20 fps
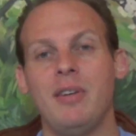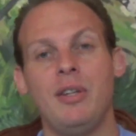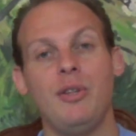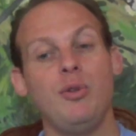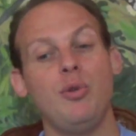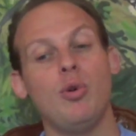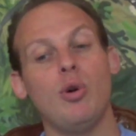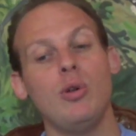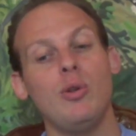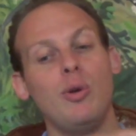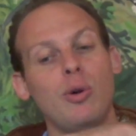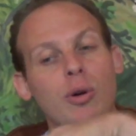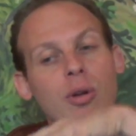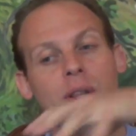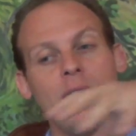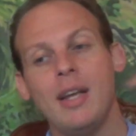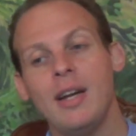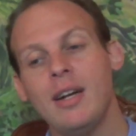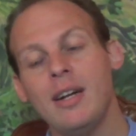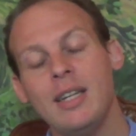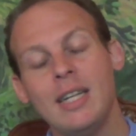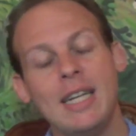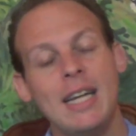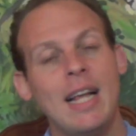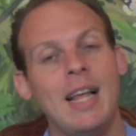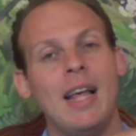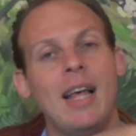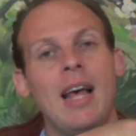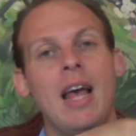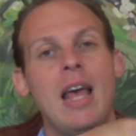in your local
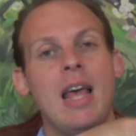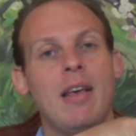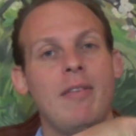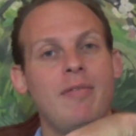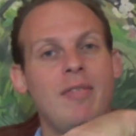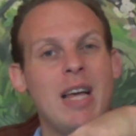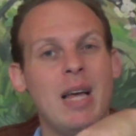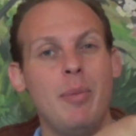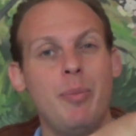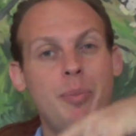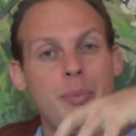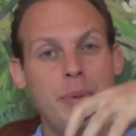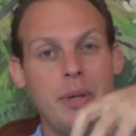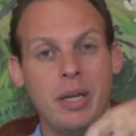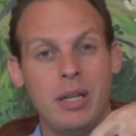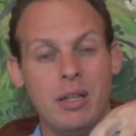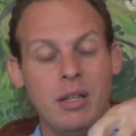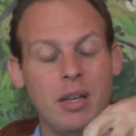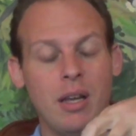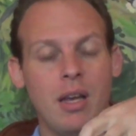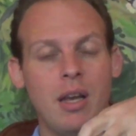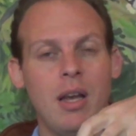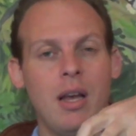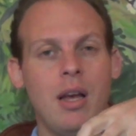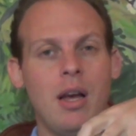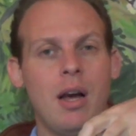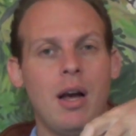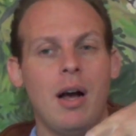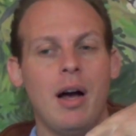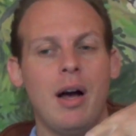area, if that bid
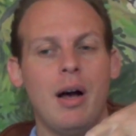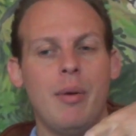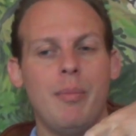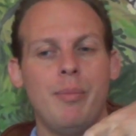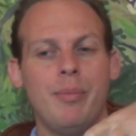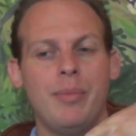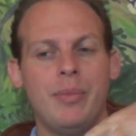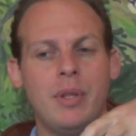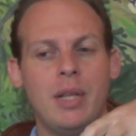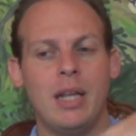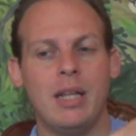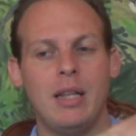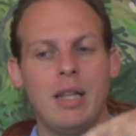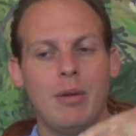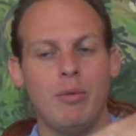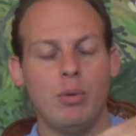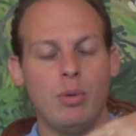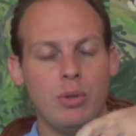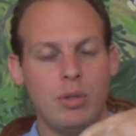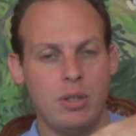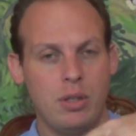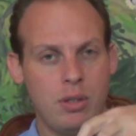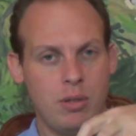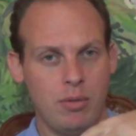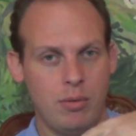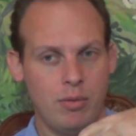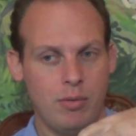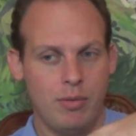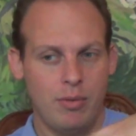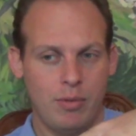that they will
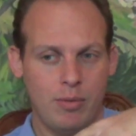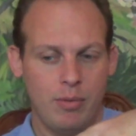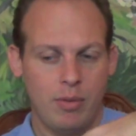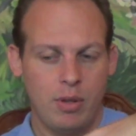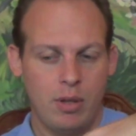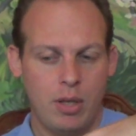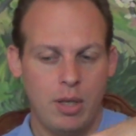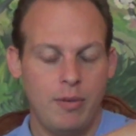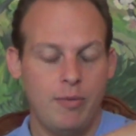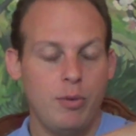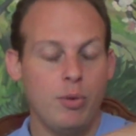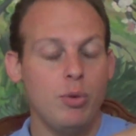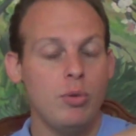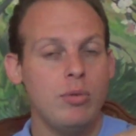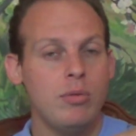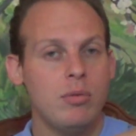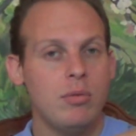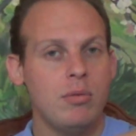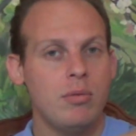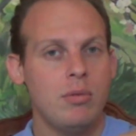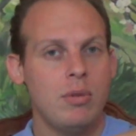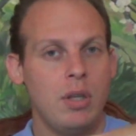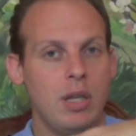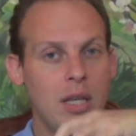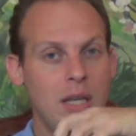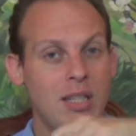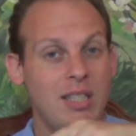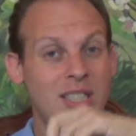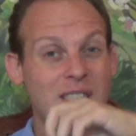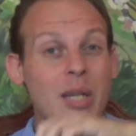give you
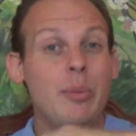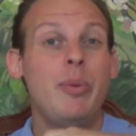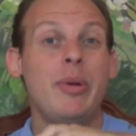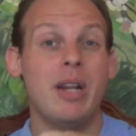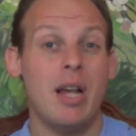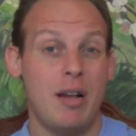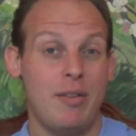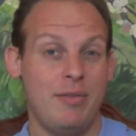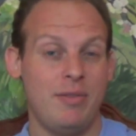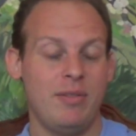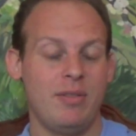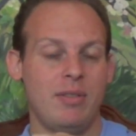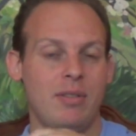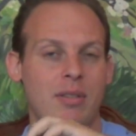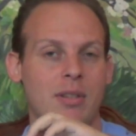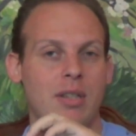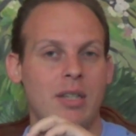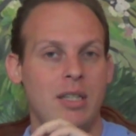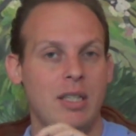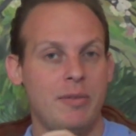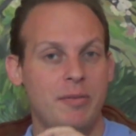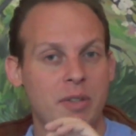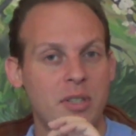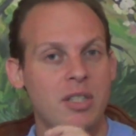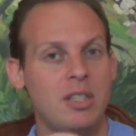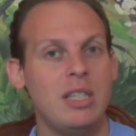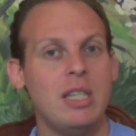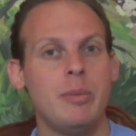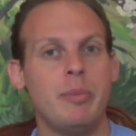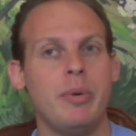is cheap enough. Because if
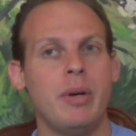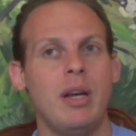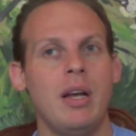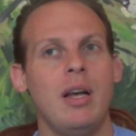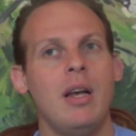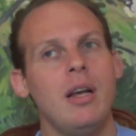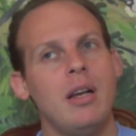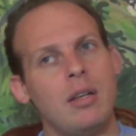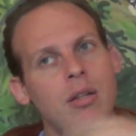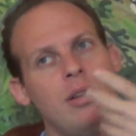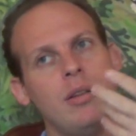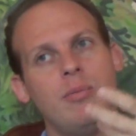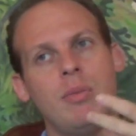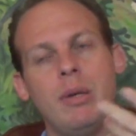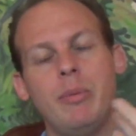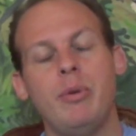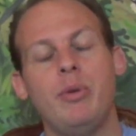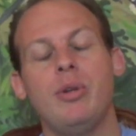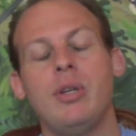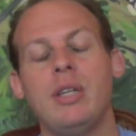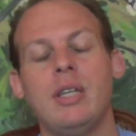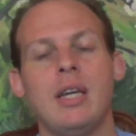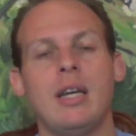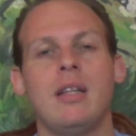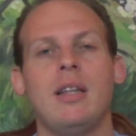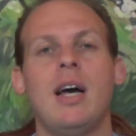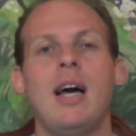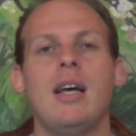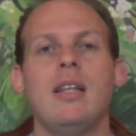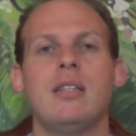it's cheap, maybe you can
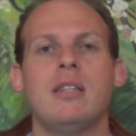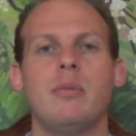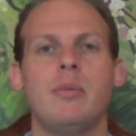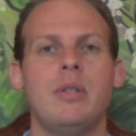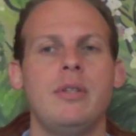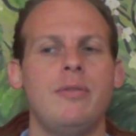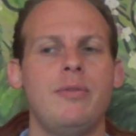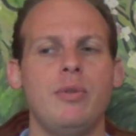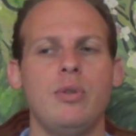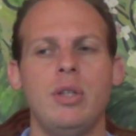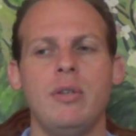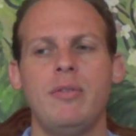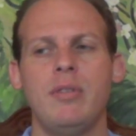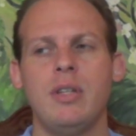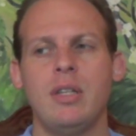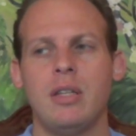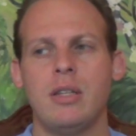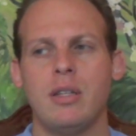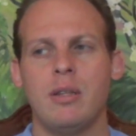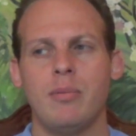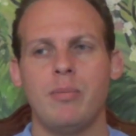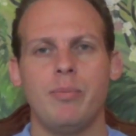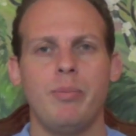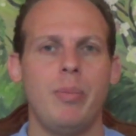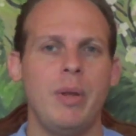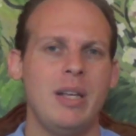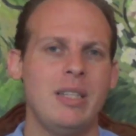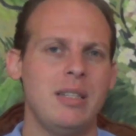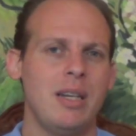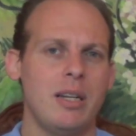get clients. I mean, if you live in a
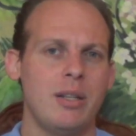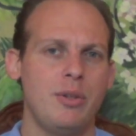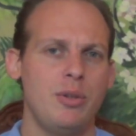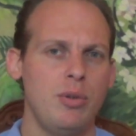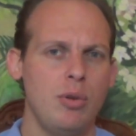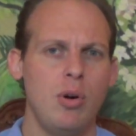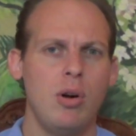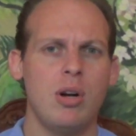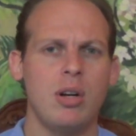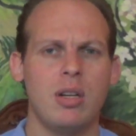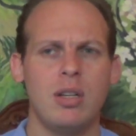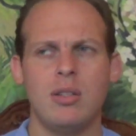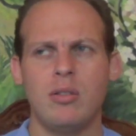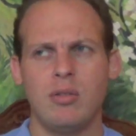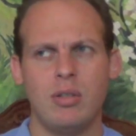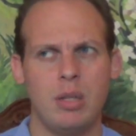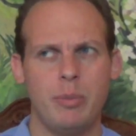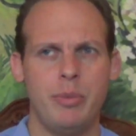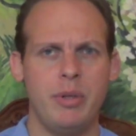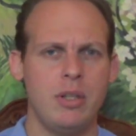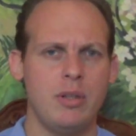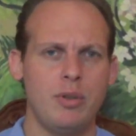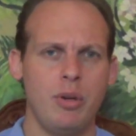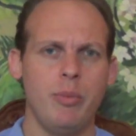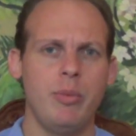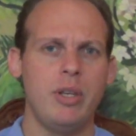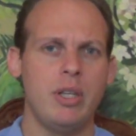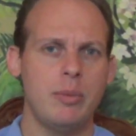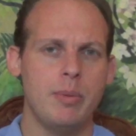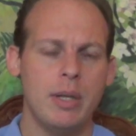place like New York, it's going to be
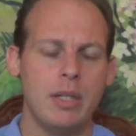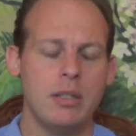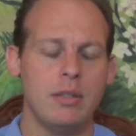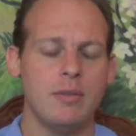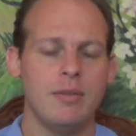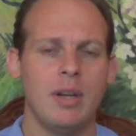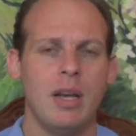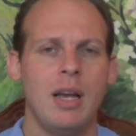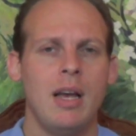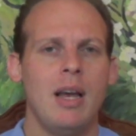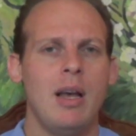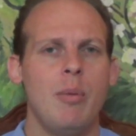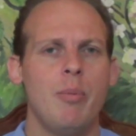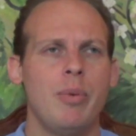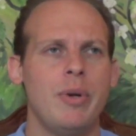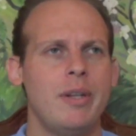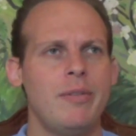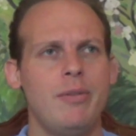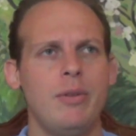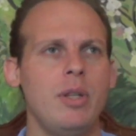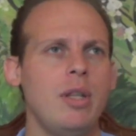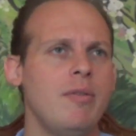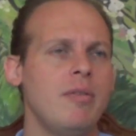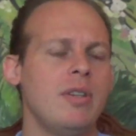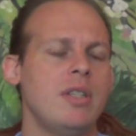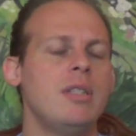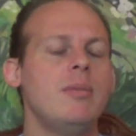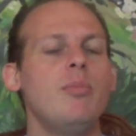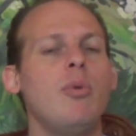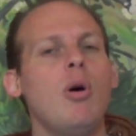extremely expensive. But if you live
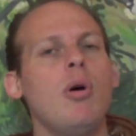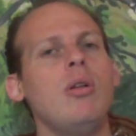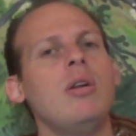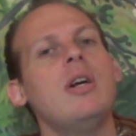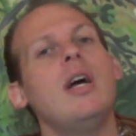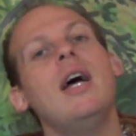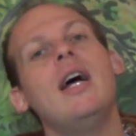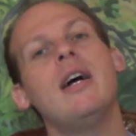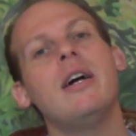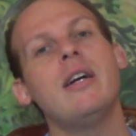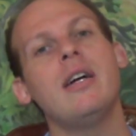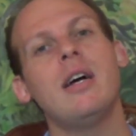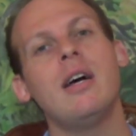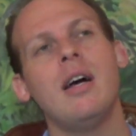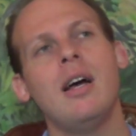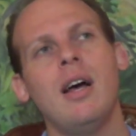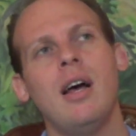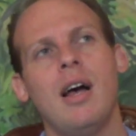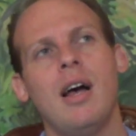in a smaller area